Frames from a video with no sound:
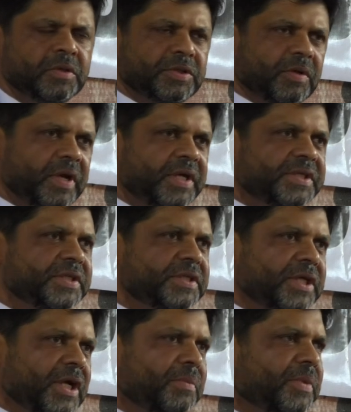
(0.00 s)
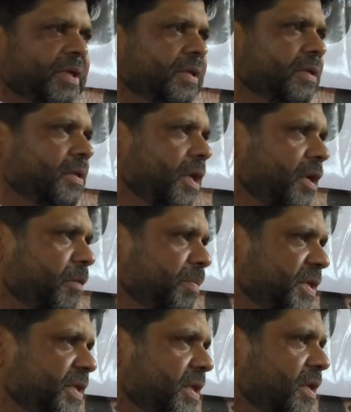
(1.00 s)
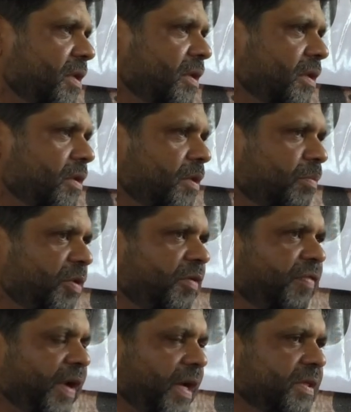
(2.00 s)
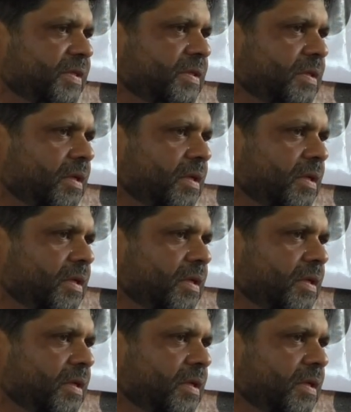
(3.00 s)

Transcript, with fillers: So ladies and gentlemen, and in particular the, the prefects,